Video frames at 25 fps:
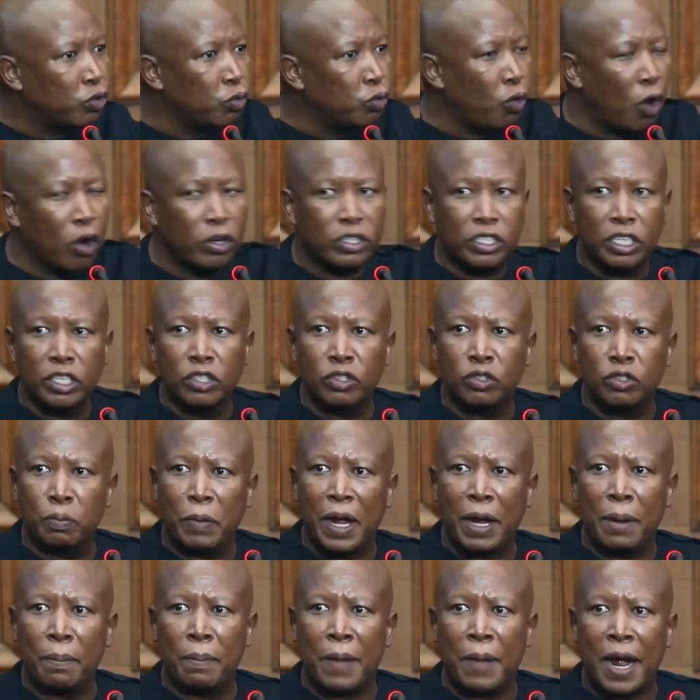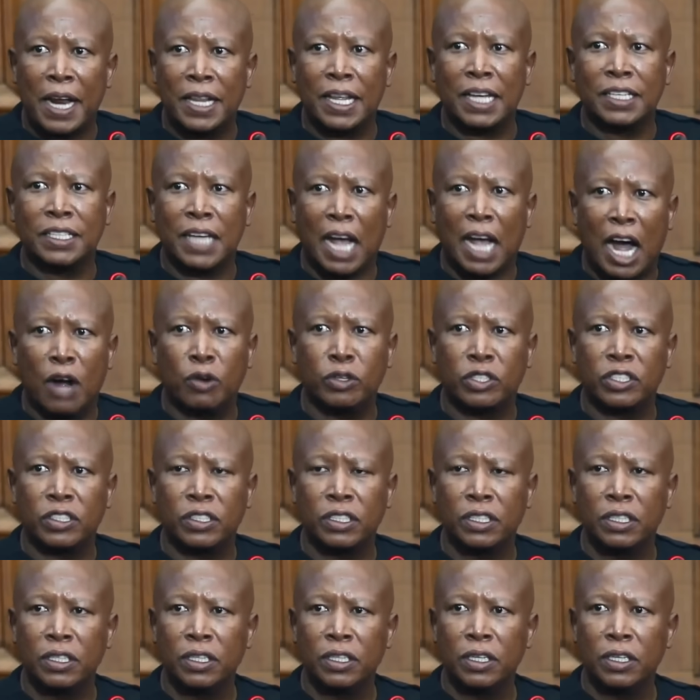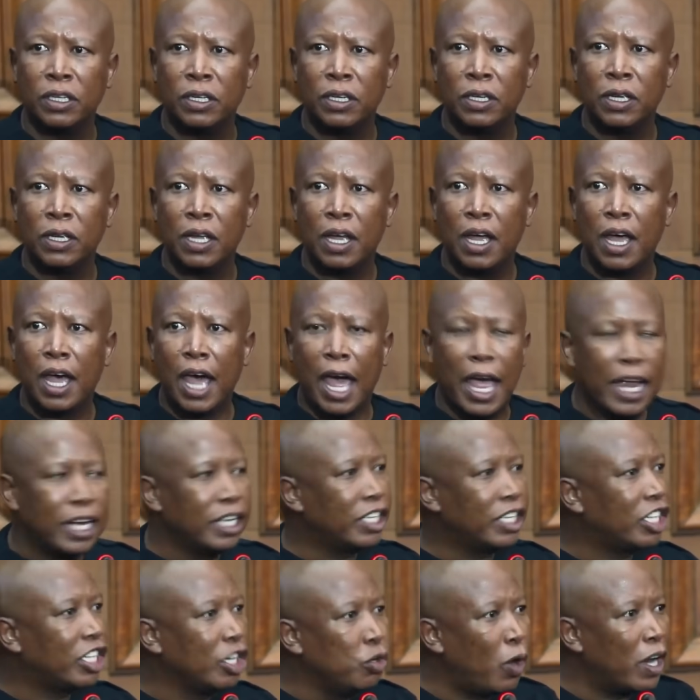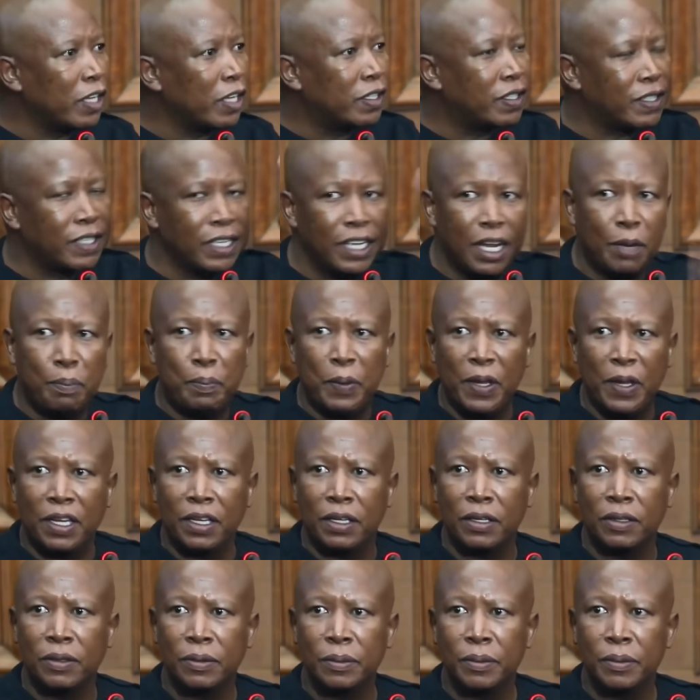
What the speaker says: walked into my mother's house and she was sleeping.